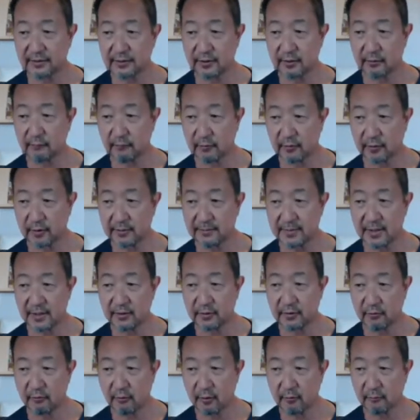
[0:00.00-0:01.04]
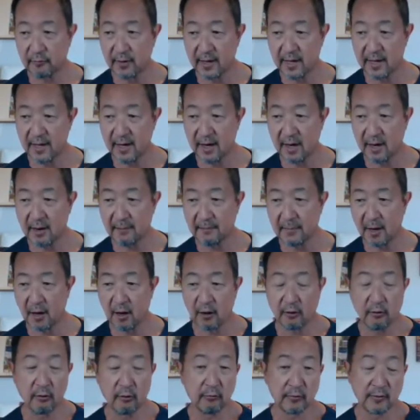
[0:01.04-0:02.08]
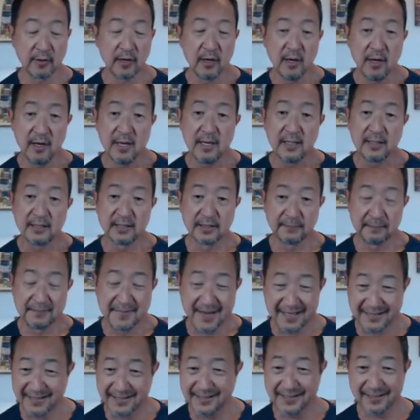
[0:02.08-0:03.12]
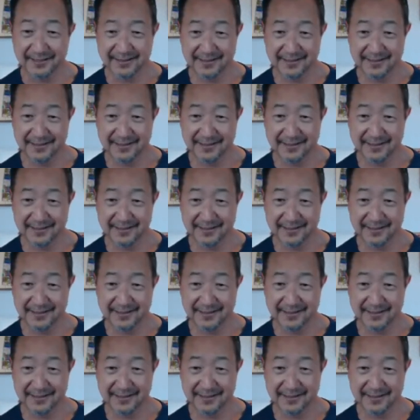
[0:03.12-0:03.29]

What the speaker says: you know, we're going to be in Norway, our own domestic